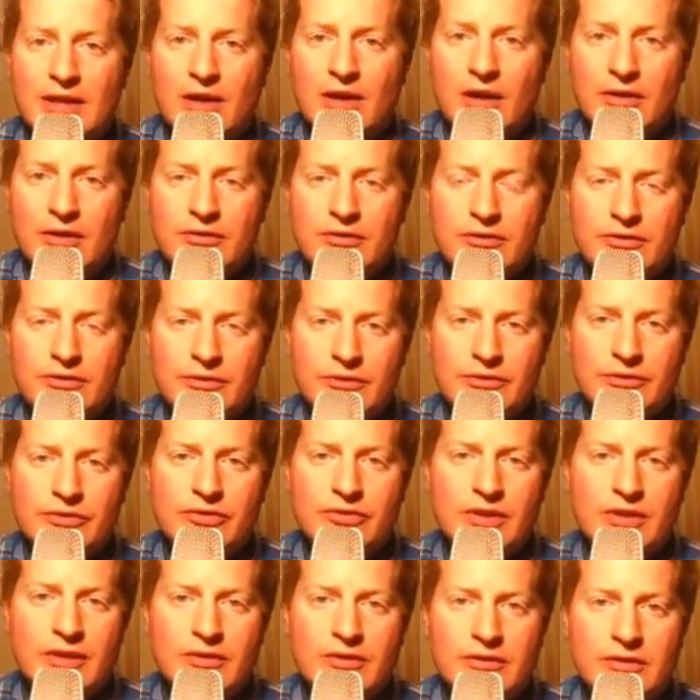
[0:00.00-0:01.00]
under those
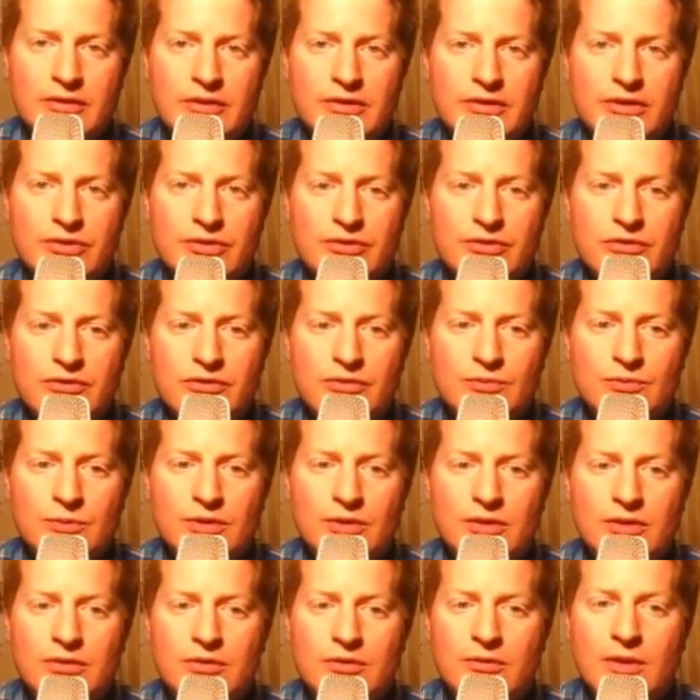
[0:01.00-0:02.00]
standard conditions
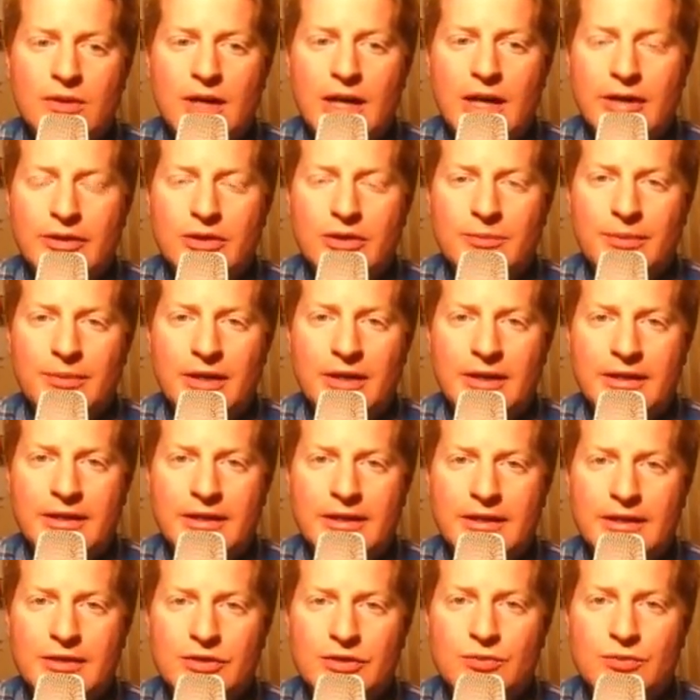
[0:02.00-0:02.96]
will occupy